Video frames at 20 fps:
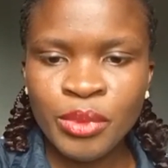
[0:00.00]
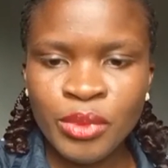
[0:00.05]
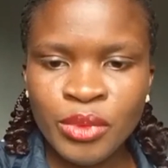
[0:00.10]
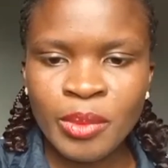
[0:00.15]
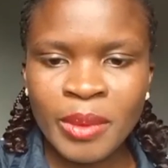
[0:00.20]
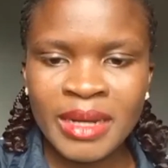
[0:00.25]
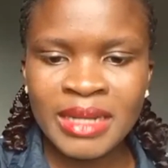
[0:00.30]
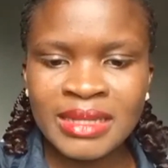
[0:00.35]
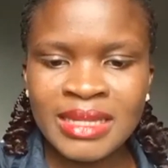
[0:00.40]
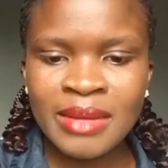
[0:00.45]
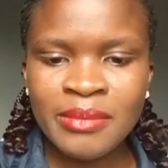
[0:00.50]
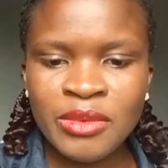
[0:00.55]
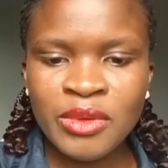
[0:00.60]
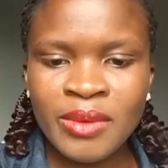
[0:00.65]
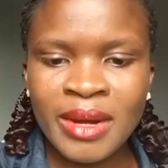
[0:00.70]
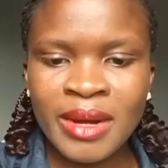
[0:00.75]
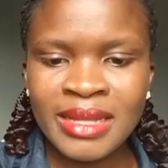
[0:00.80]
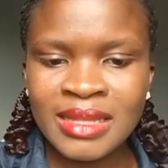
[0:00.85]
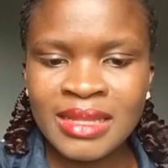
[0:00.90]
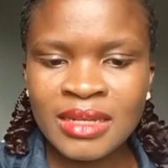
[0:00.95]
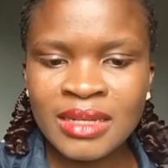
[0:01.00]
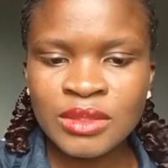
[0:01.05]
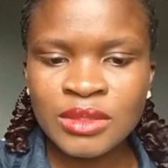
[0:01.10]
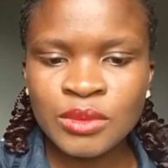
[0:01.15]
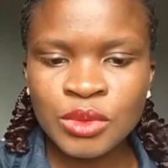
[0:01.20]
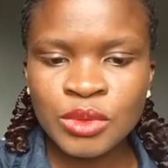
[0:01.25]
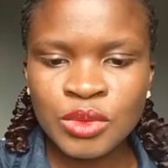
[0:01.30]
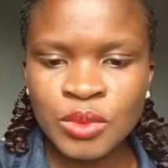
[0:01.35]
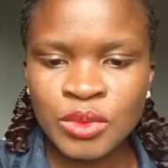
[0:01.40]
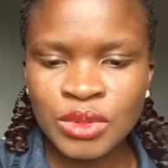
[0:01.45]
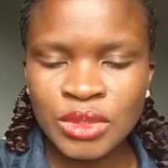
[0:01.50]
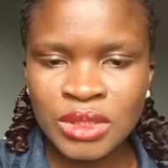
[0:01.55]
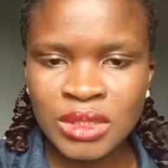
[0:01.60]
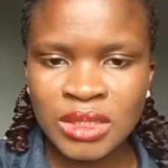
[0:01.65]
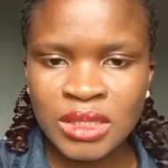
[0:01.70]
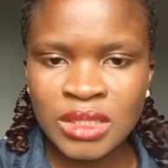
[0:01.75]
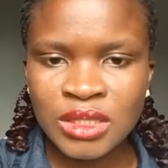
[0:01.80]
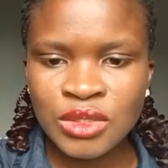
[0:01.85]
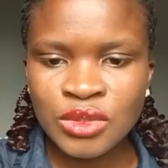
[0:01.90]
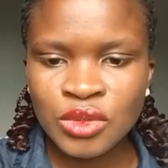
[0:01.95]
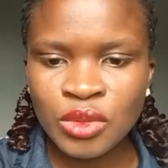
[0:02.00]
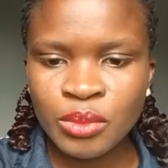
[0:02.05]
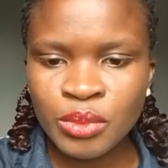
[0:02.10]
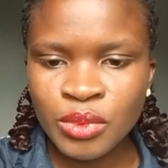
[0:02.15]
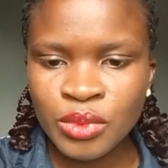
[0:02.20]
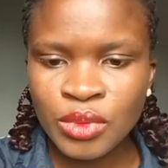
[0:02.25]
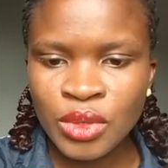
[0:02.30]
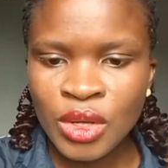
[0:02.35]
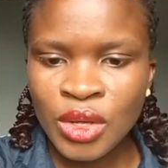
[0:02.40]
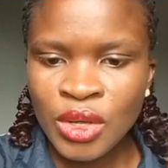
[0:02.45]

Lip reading: By the time you write out what you want to see in your book,